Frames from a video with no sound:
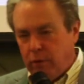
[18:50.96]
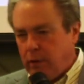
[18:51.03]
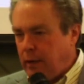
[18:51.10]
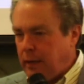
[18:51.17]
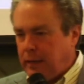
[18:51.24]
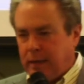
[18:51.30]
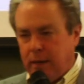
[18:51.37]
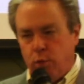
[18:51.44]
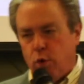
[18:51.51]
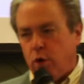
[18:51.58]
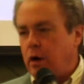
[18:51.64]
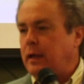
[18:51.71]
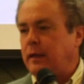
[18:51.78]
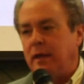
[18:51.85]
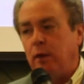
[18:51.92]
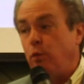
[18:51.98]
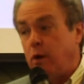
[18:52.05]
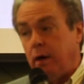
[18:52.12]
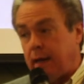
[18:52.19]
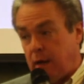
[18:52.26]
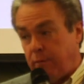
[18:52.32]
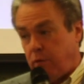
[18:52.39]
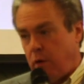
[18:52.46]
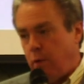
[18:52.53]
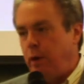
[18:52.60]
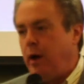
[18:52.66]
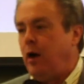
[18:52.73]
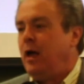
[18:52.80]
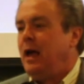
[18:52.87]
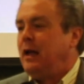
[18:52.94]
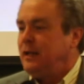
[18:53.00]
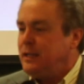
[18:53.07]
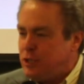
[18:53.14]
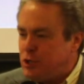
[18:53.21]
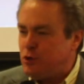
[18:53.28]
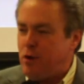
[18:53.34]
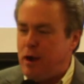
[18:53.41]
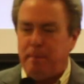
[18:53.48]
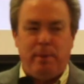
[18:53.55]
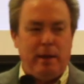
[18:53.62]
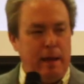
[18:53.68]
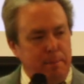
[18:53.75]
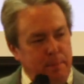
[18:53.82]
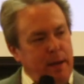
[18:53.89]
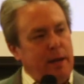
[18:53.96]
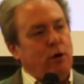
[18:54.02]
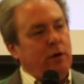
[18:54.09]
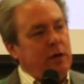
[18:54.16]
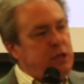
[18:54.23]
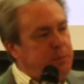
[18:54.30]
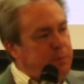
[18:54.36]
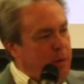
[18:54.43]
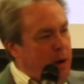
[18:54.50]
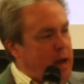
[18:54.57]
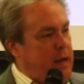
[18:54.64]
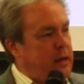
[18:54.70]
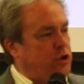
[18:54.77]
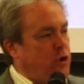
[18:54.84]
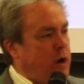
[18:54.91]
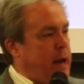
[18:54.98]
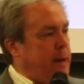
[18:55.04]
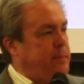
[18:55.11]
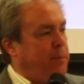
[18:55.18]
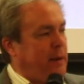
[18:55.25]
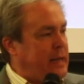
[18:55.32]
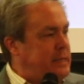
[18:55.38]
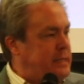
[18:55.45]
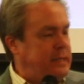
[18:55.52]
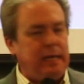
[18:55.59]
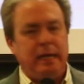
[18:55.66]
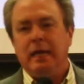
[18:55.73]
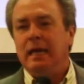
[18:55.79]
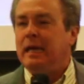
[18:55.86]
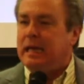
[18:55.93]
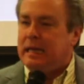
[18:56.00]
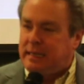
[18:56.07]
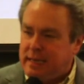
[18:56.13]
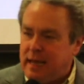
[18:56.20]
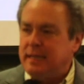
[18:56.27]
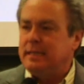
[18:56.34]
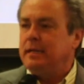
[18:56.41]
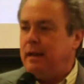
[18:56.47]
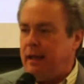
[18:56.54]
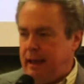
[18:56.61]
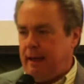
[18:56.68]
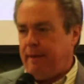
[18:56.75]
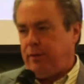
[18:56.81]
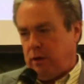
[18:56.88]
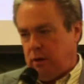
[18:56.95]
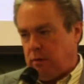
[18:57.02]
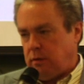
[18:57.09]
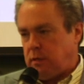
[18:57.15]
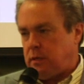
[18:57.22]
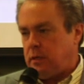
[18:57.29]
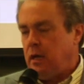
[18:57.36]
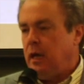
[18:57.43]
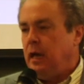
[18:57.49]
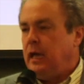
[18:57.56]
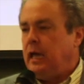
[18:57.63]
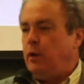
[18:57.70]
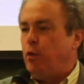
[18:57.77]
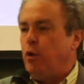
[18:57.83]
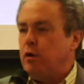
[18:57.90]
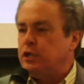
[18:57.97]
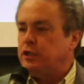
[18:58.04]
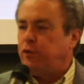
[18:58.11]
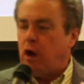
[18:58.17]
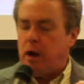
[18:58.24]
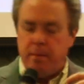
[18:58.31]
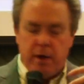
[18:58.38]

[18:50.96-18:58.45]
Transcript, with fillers: really didn't work didn't work out very well. Let's try plan B or let's try try plan C. He doesn't have those. He works very